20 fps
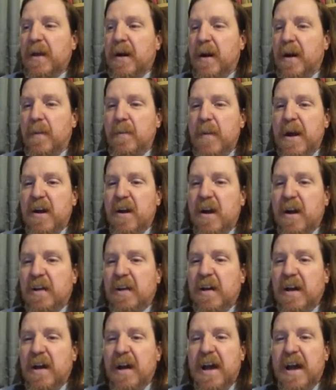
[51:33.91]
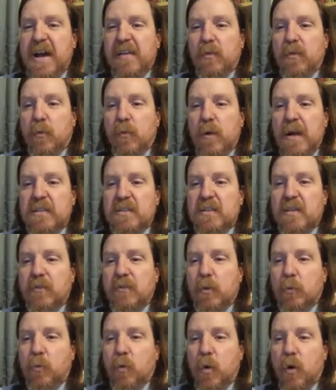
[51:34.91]
America, and the rest of
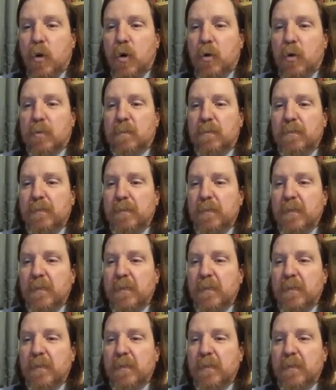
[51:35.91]
the world.